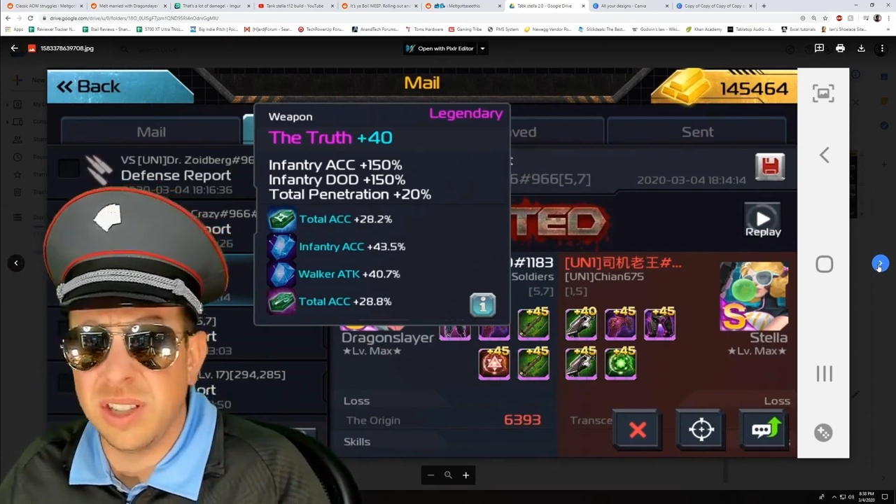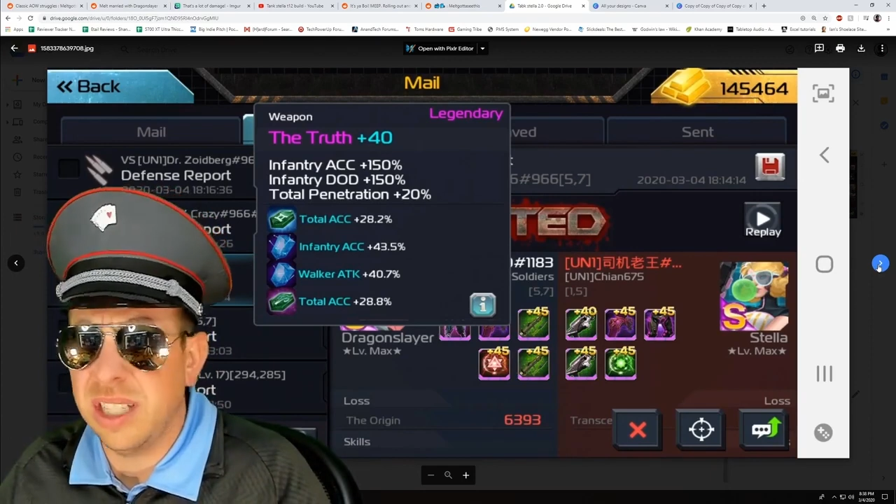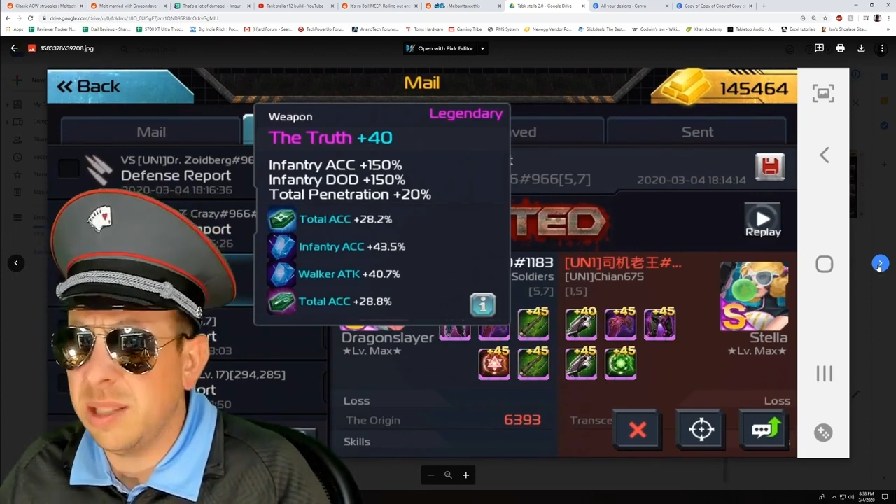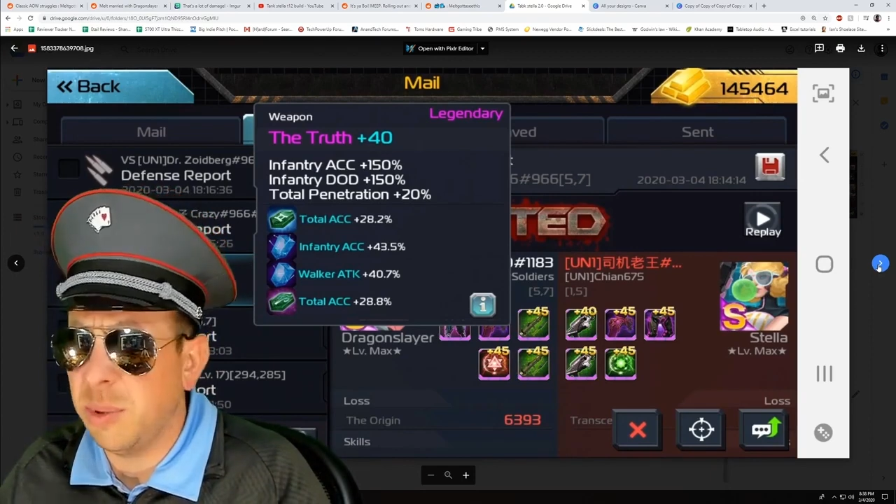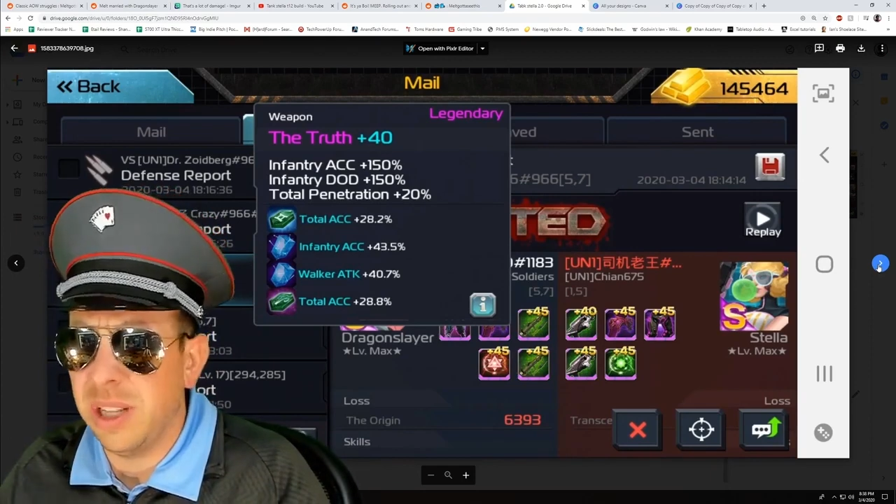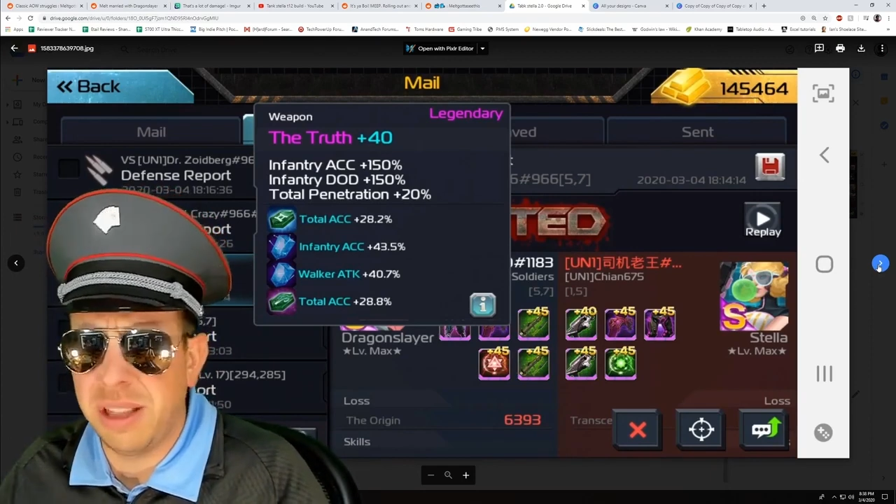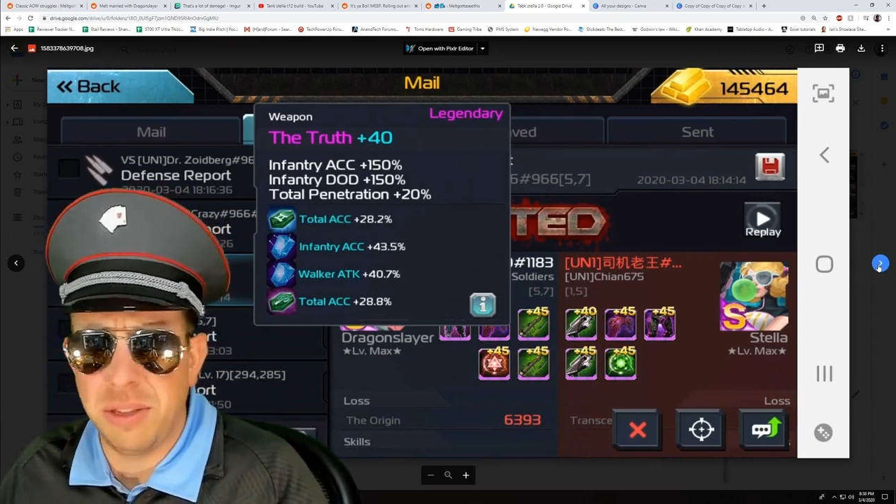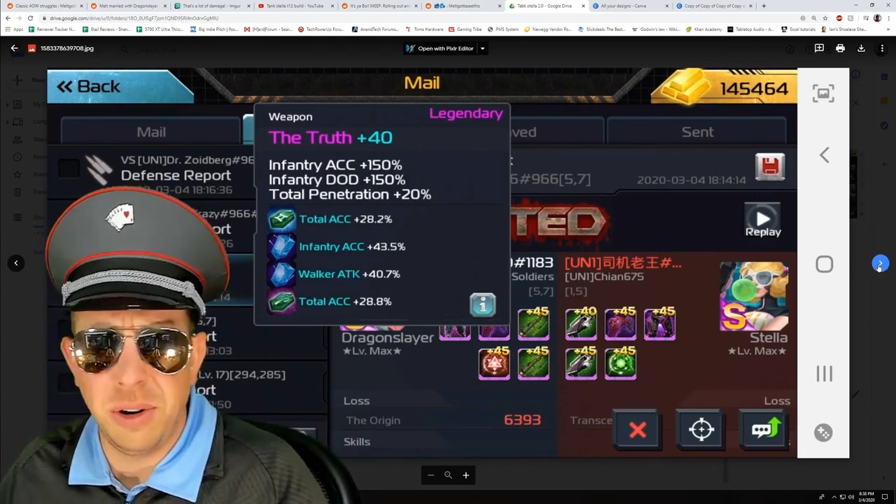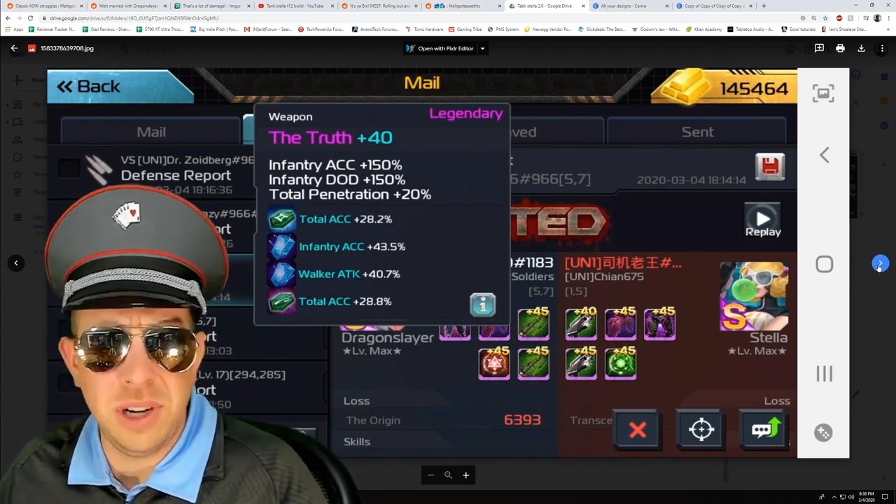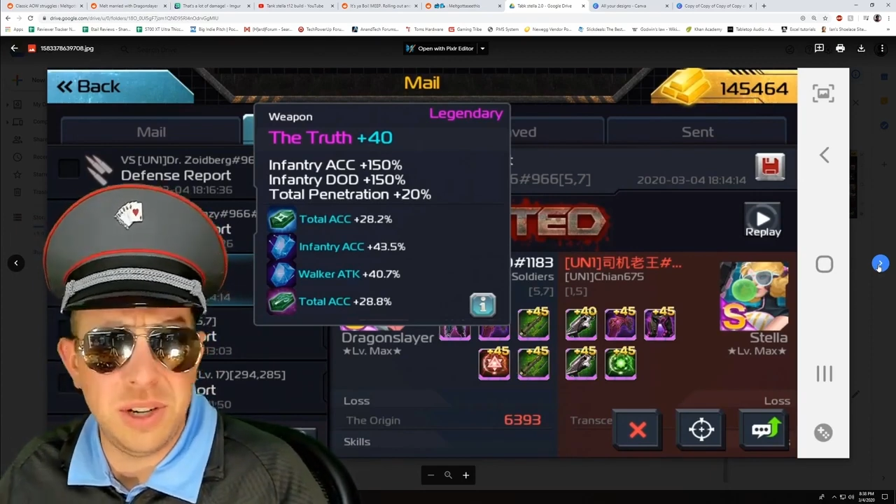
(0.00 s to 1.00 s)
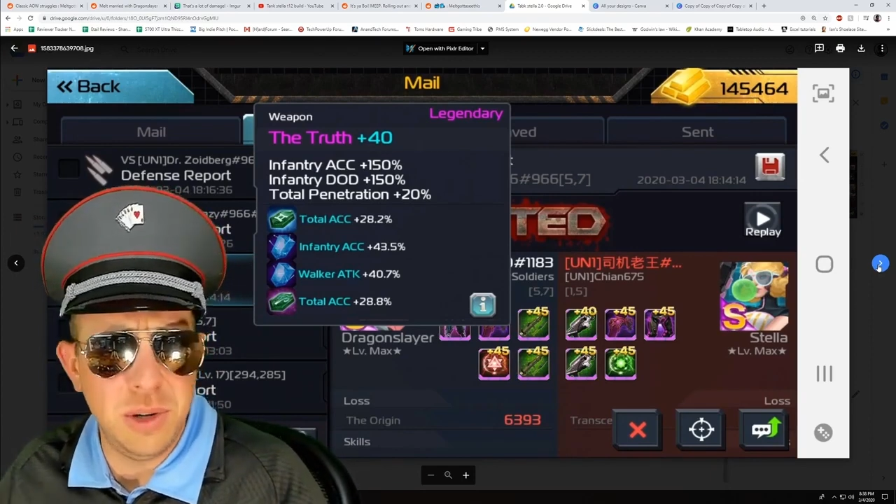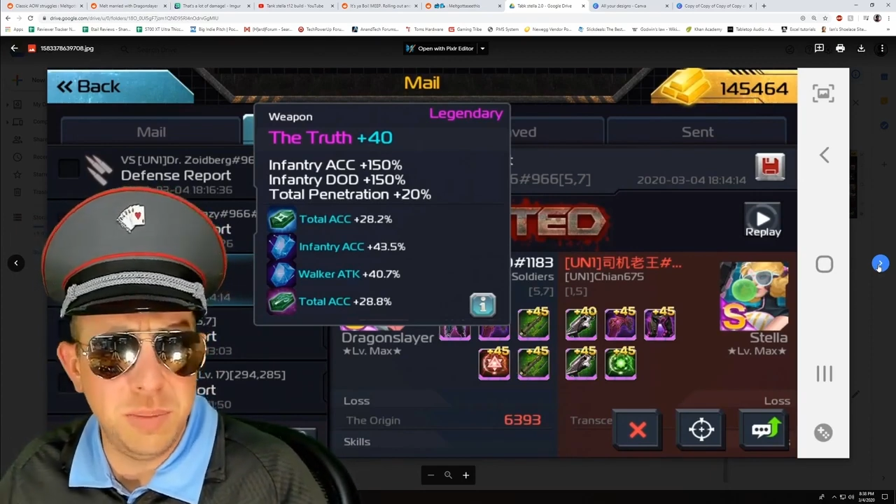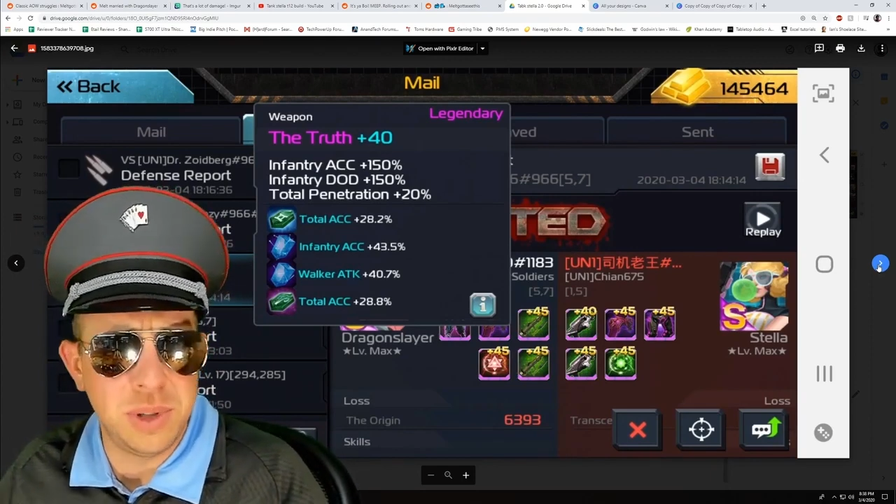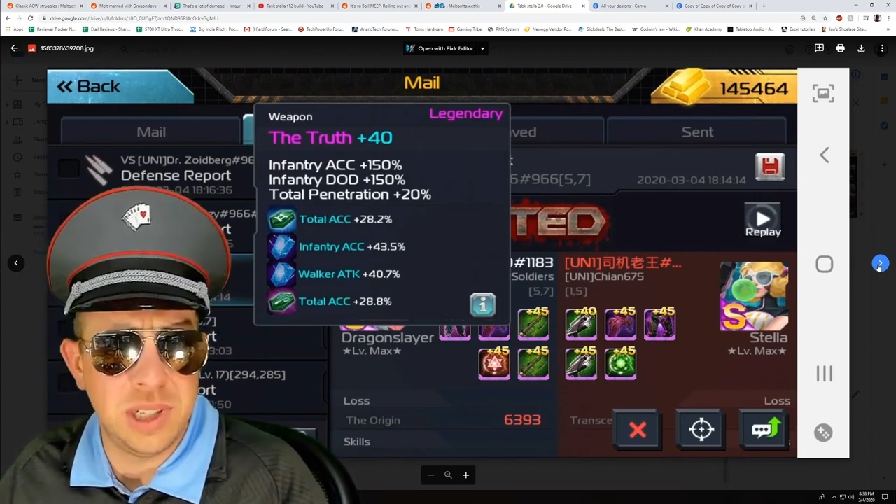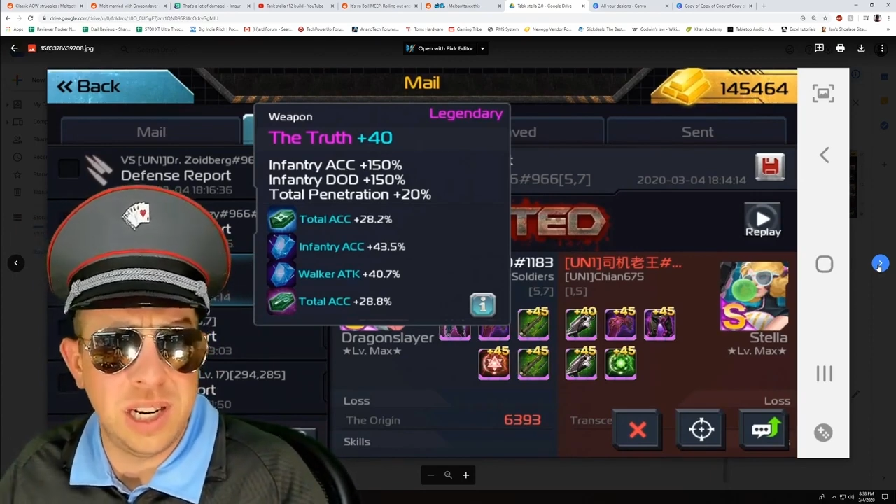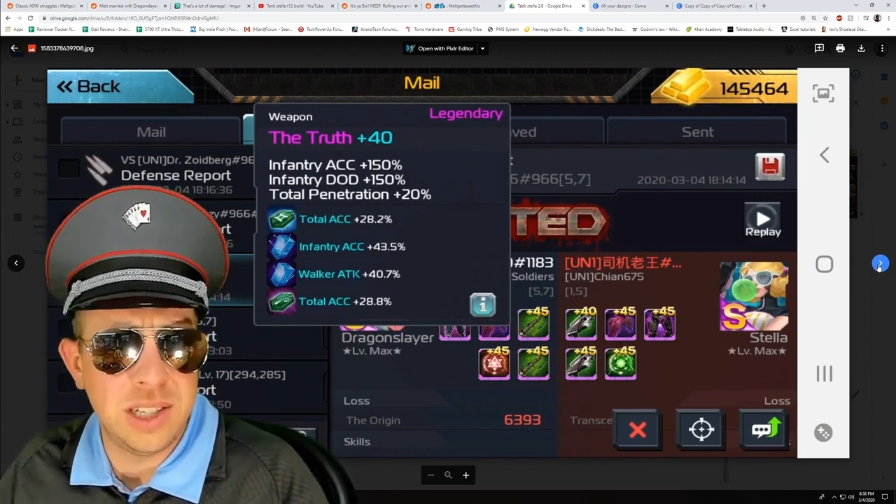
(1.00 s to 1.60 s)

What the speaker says: I think it's more like 32%.